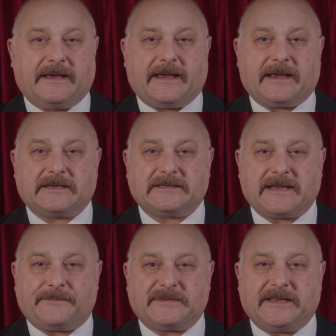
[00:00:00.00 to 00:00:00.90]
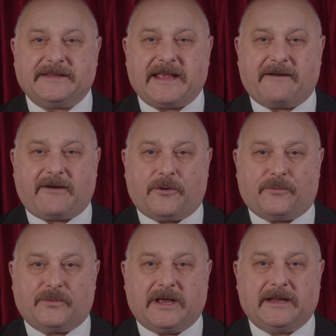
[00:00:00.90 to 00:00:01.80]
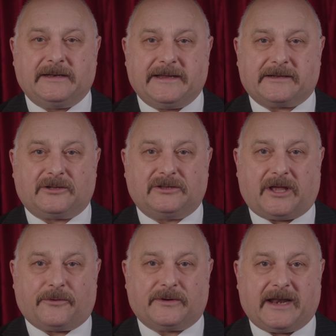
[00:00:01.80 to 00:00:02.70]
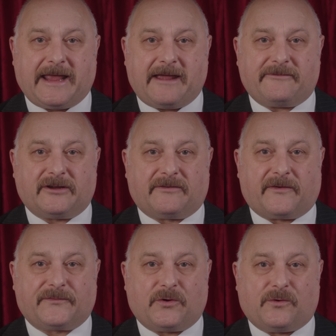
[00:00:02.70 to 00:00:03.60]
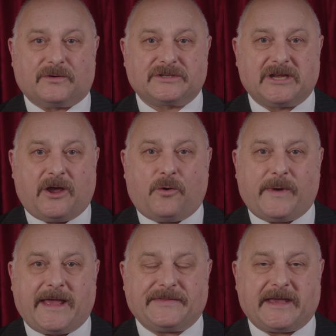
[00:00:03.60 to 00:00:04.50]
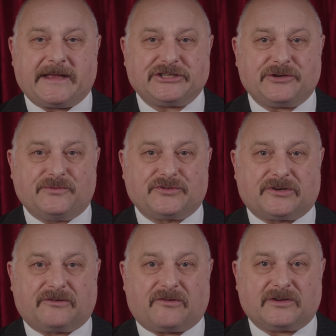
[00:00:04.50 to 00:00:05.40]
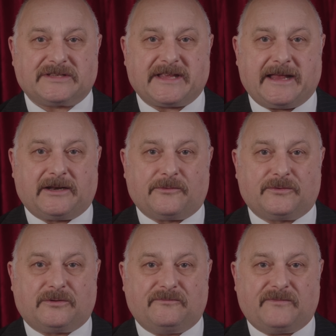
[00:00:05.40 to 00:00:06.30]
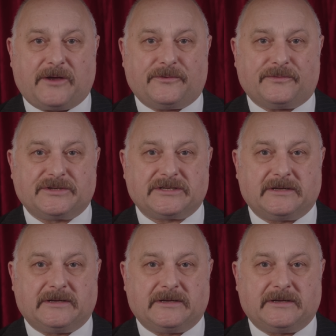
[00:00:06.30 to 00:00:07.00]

Except in their own little local area, of course, where their children cross their local roads.